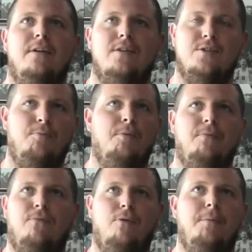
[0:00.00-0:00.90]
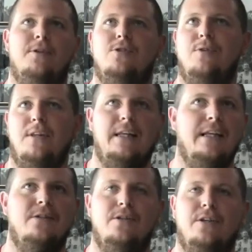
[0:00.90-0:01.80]
the sport performance strength and
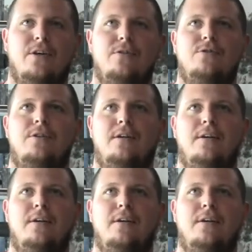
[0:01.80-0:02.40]
conditioning coach,